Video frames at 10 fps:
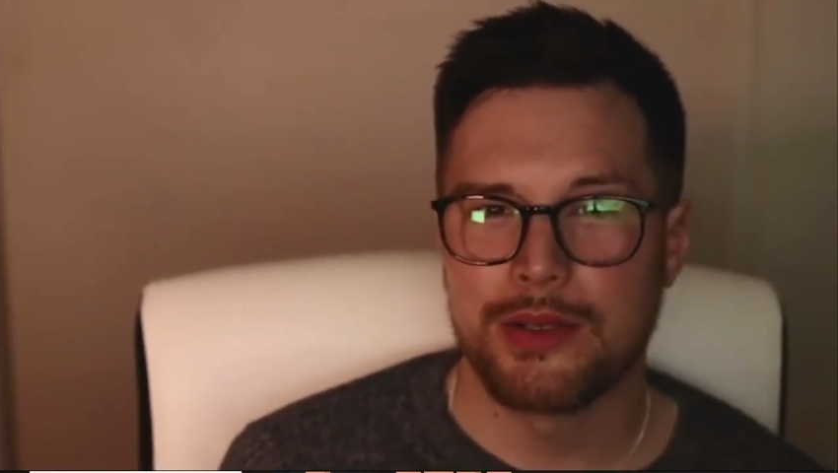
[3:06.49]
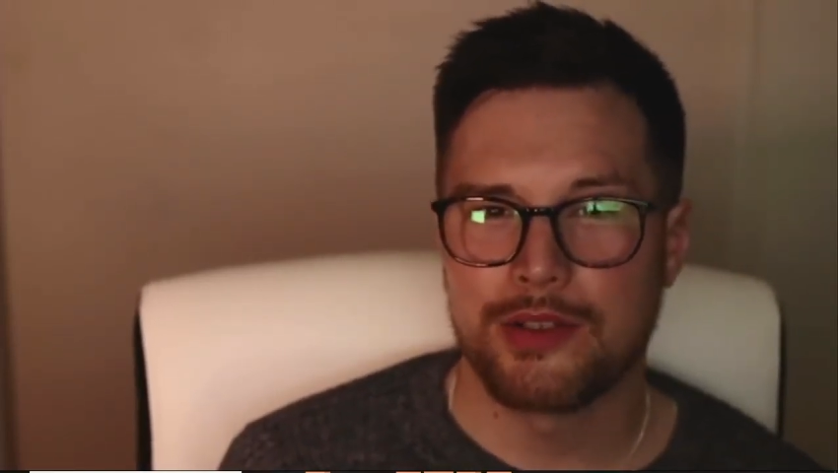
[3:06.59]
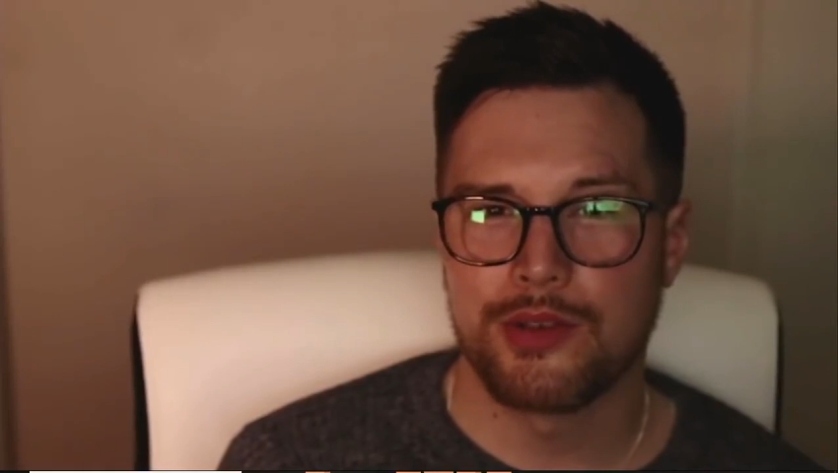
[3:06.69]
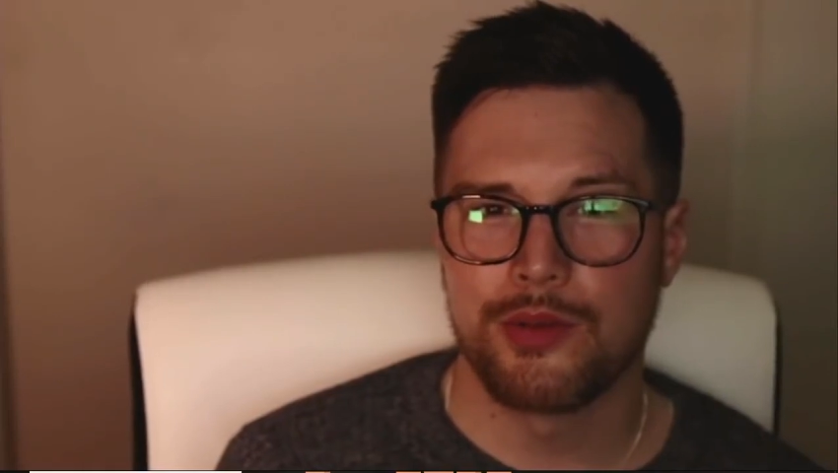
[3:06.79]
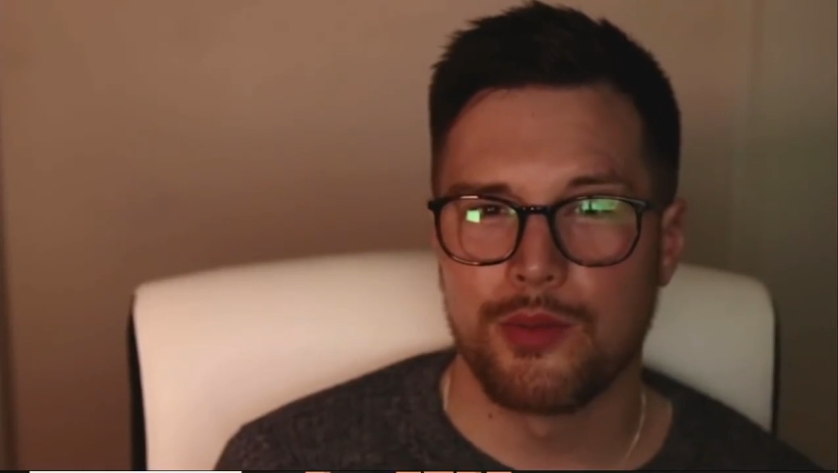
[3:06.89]

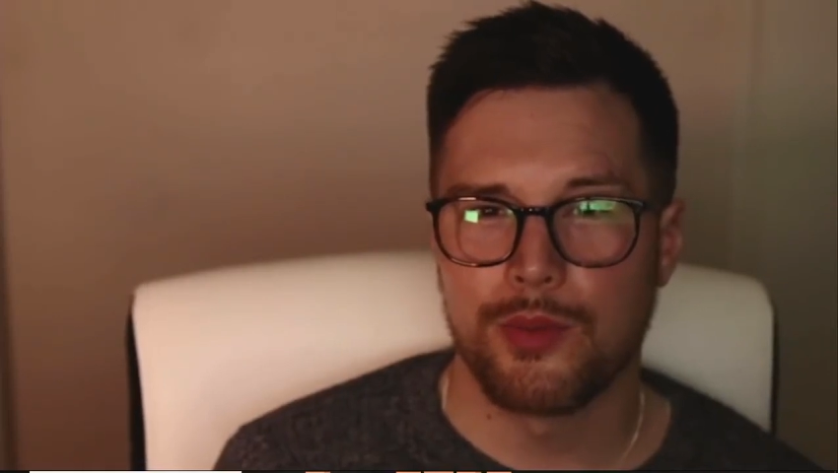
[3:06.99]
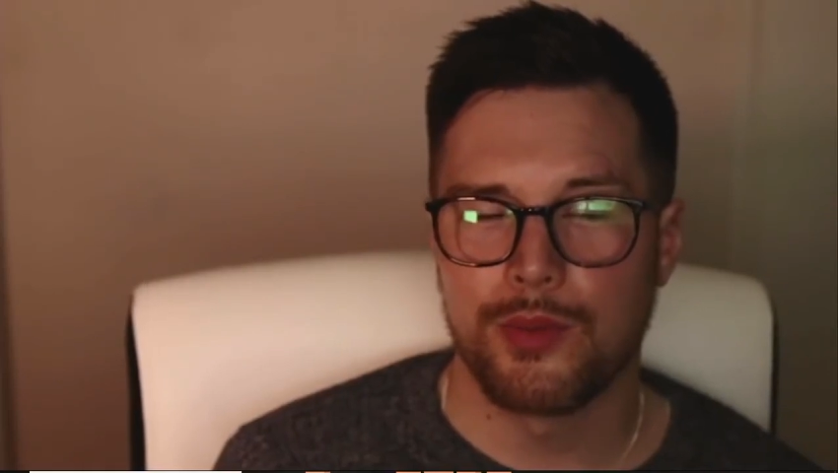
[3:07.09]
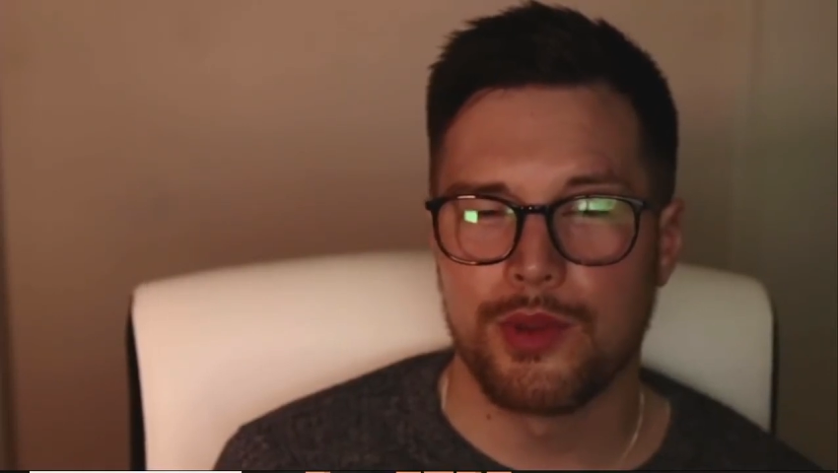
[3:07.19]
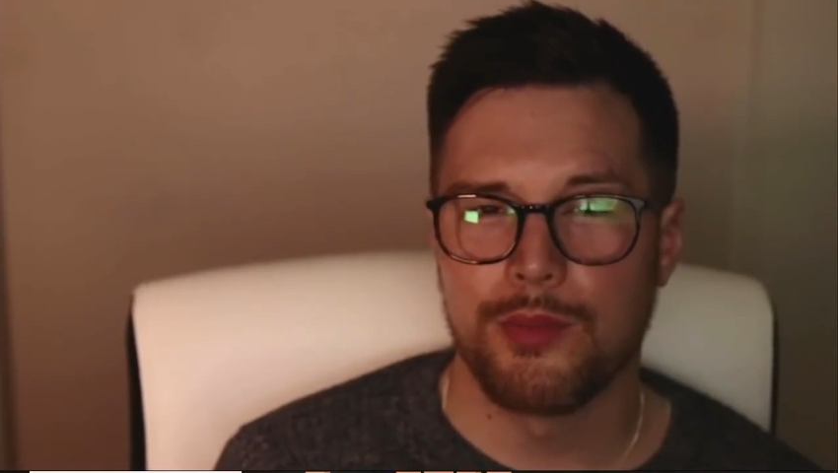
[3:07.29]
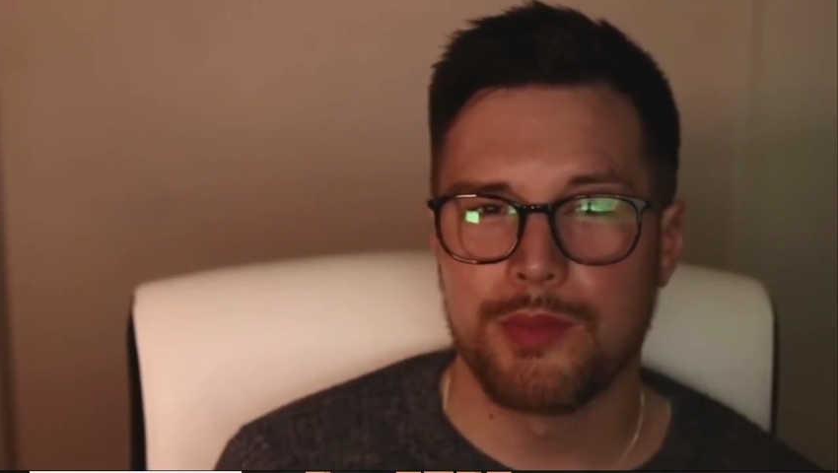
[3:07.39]
to
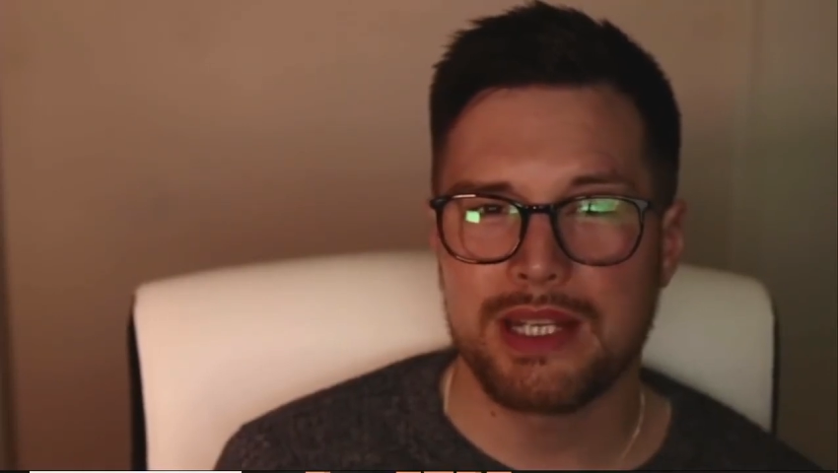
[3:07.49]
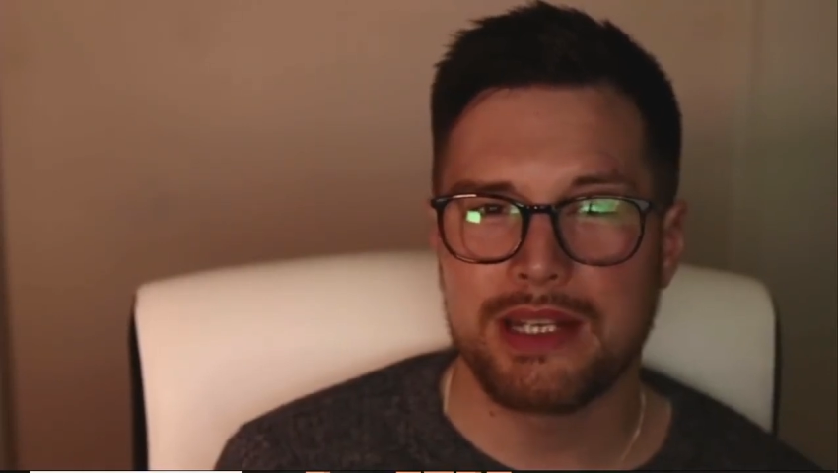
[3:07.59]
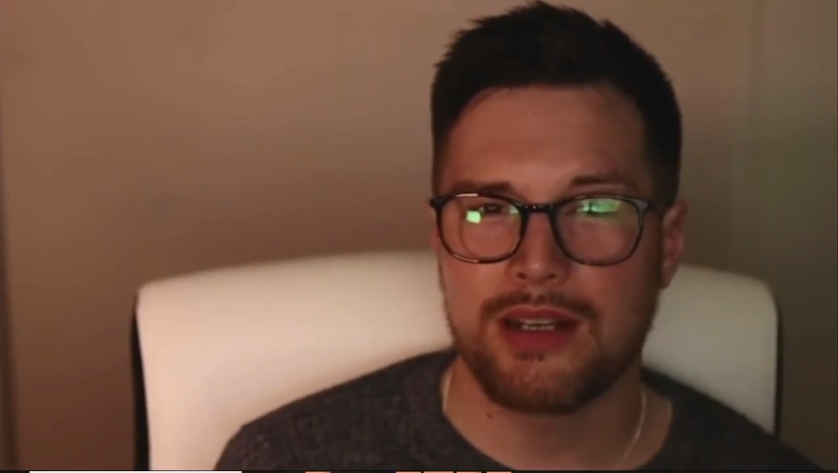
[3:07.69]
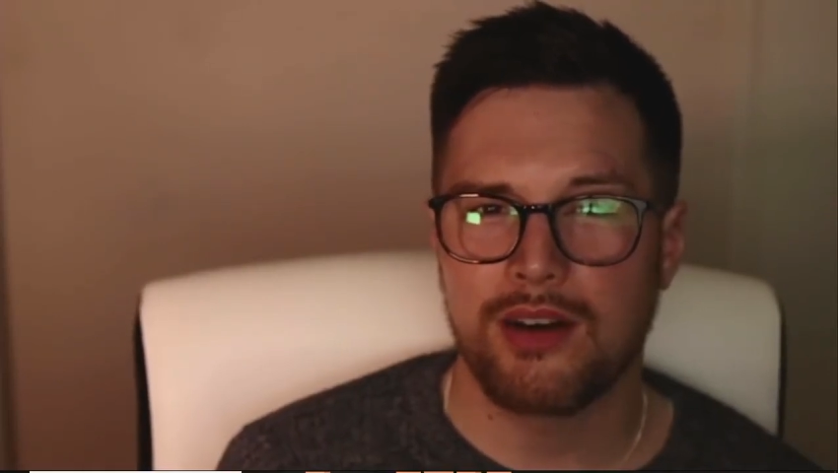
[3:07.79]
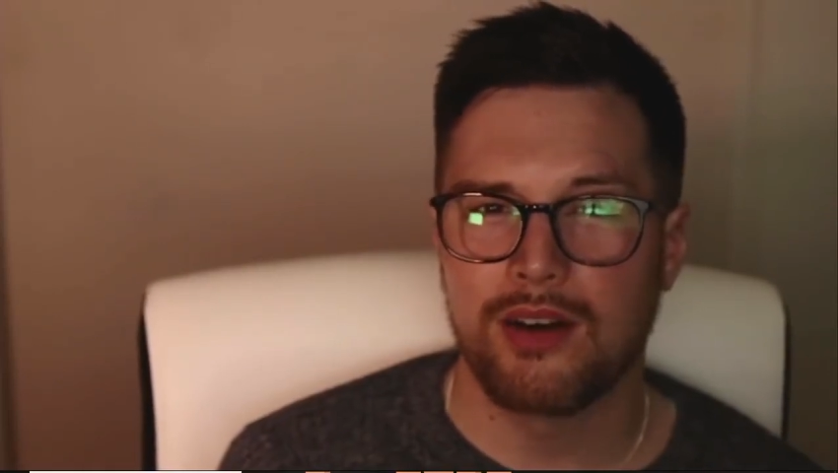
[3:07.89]
the
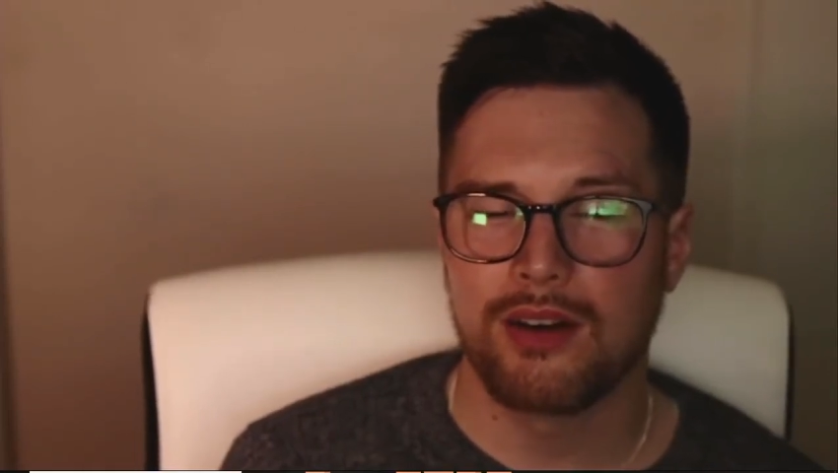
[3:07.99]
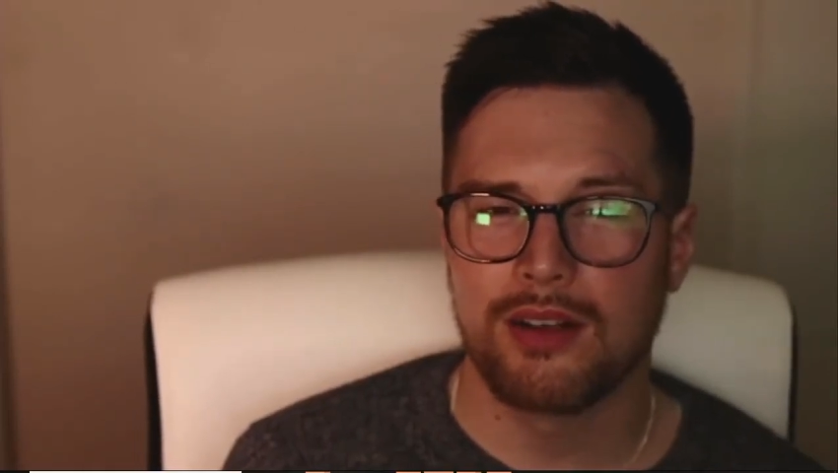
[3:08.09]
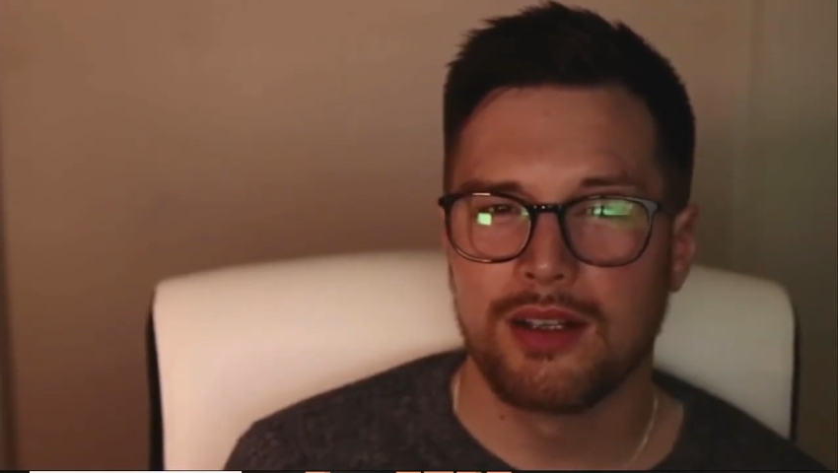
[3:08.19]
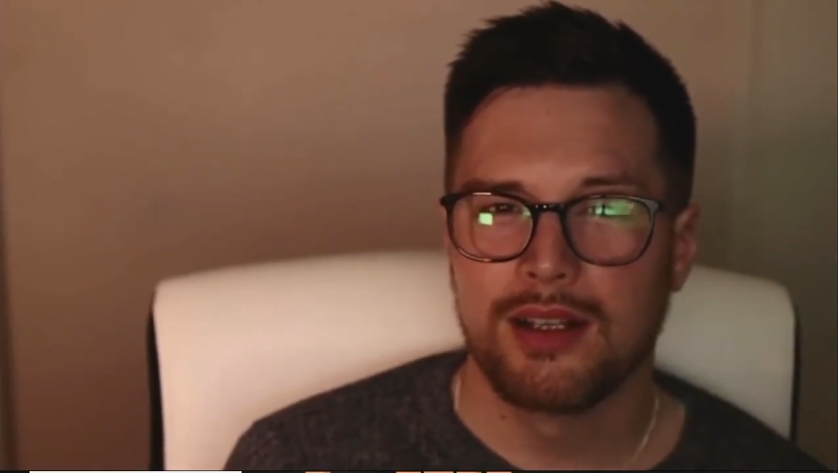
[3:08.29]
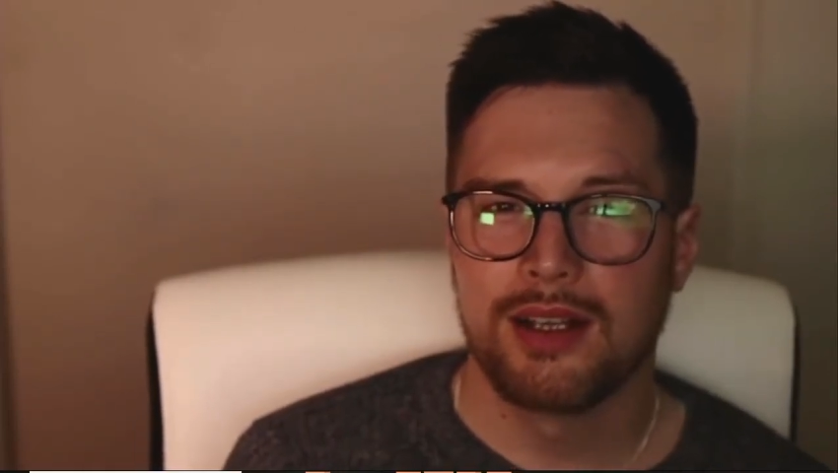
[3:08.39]
meeting hall